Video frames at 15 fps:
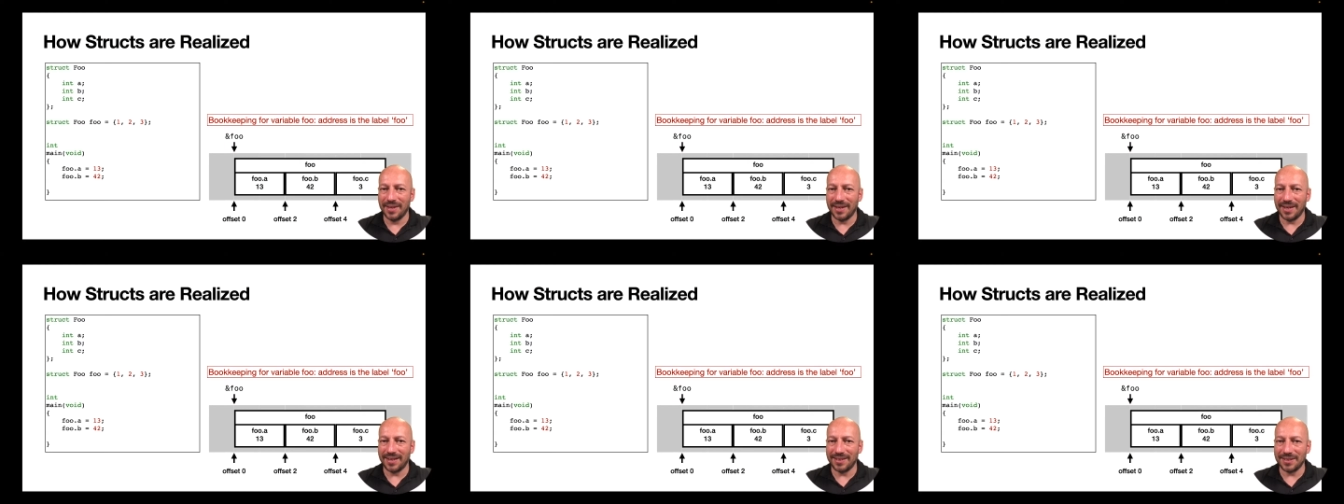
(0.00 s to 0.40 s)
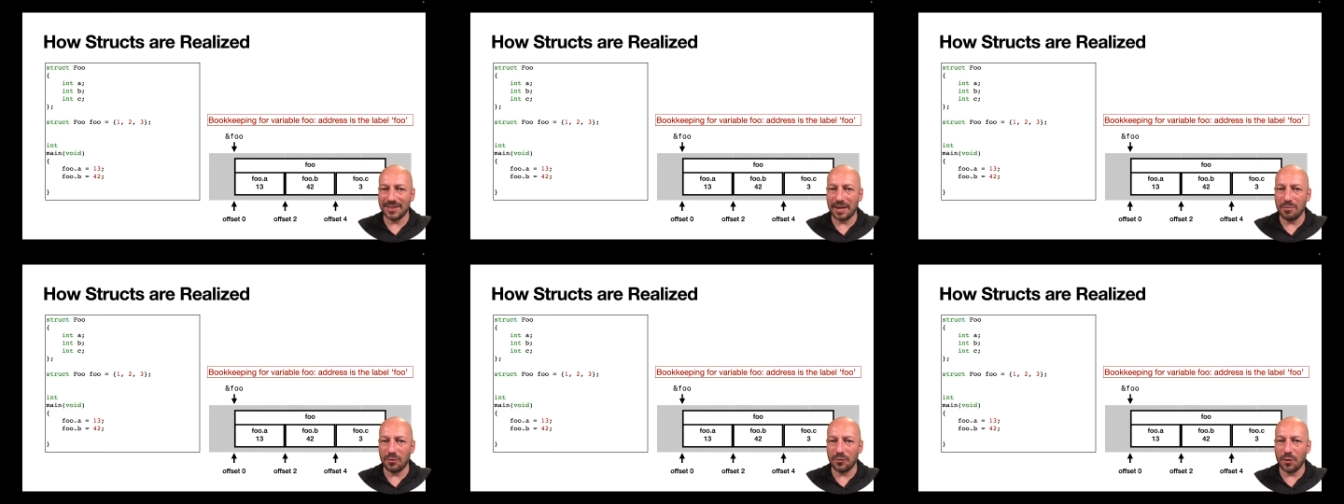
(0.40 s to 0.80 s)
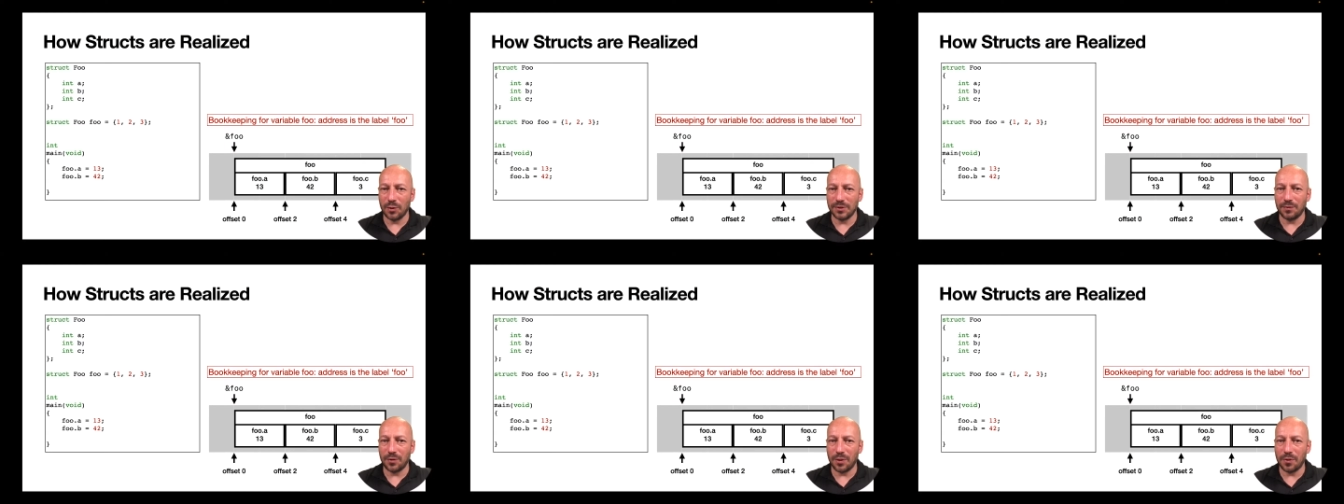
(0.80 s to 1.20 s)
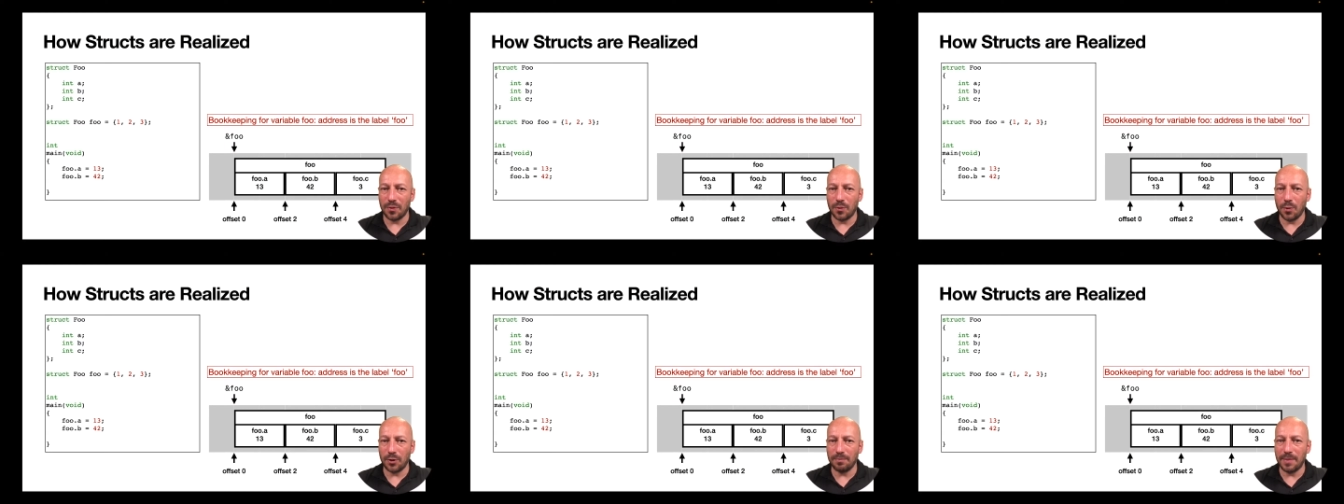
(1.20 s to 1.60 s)
And the same, of course, for the
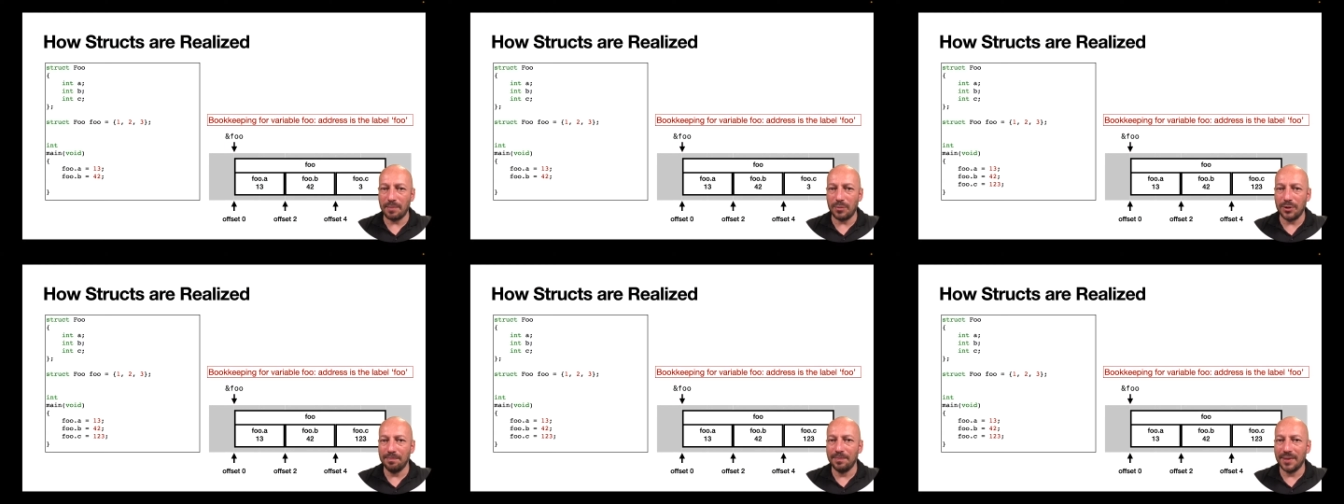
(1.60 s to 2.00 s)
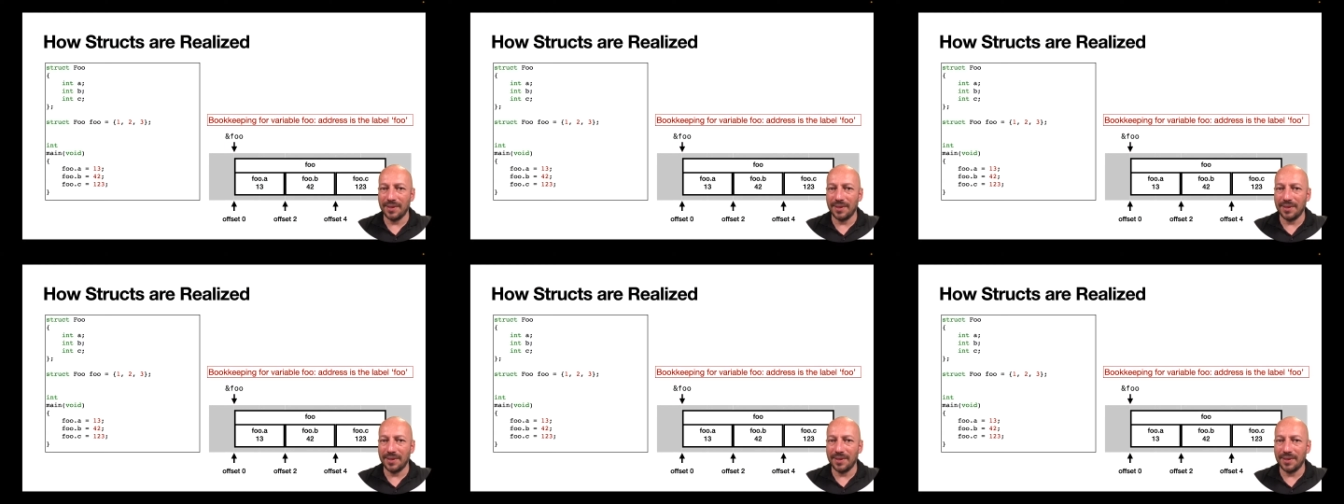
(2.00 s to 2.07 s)
third member.